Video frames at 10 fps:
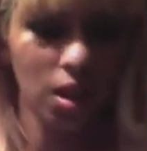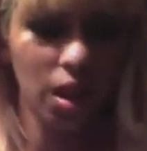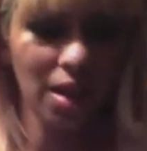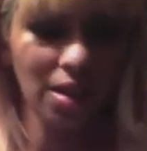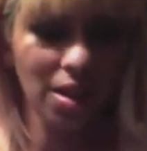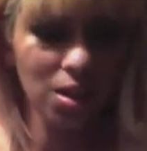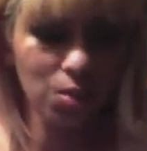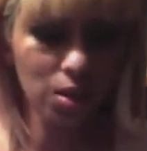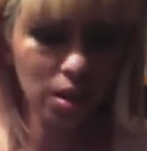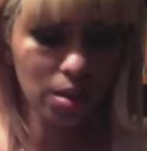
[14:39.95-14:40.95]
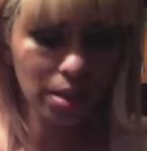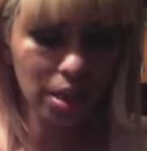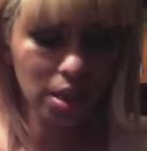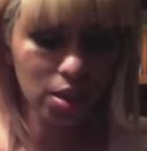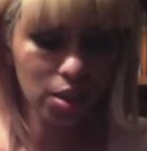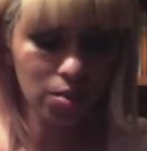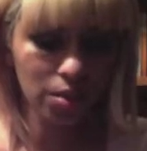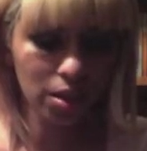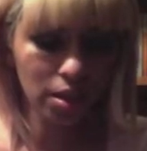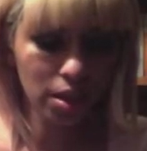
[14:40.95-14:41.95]
I think it's weird that him and AJ aren't
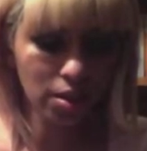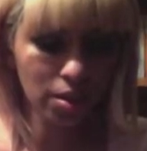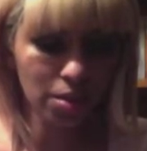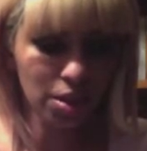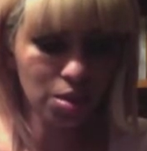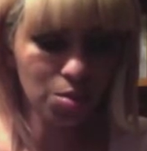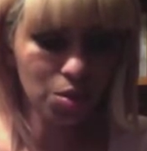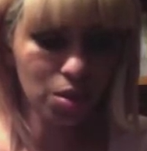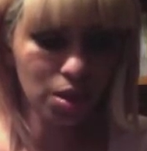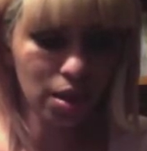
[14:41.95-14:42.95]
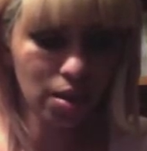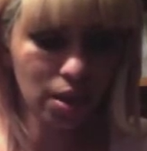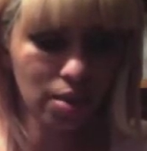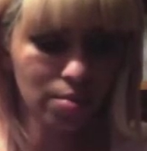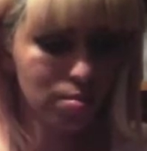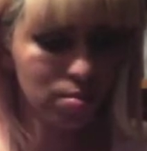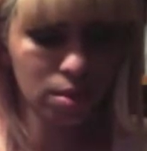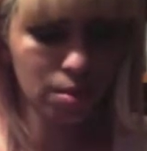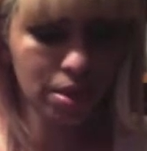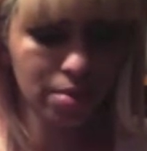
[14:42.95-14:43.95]
really together that much anymore now. I
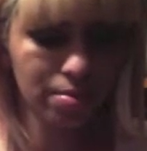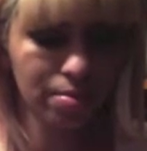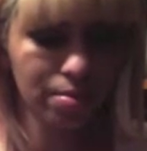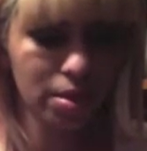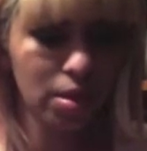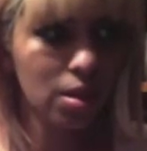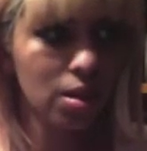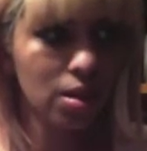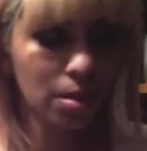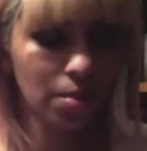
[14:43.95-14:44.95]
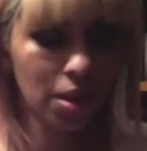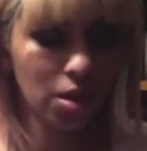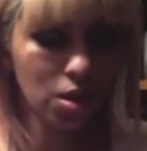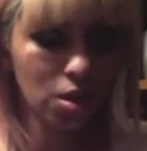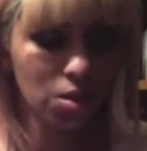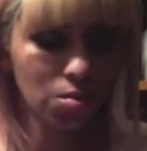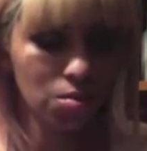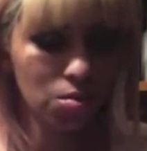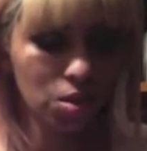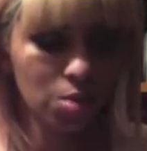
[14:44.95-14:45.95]
mean, they made,
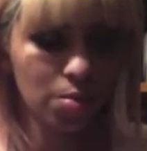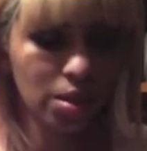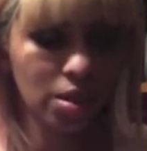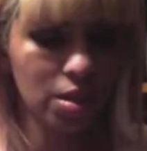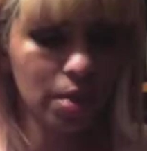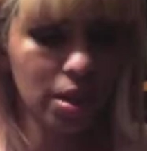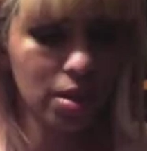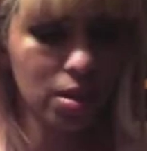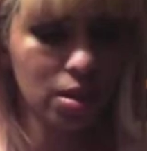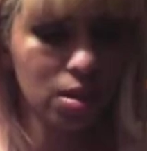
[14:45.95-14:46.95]
such a big deal about it.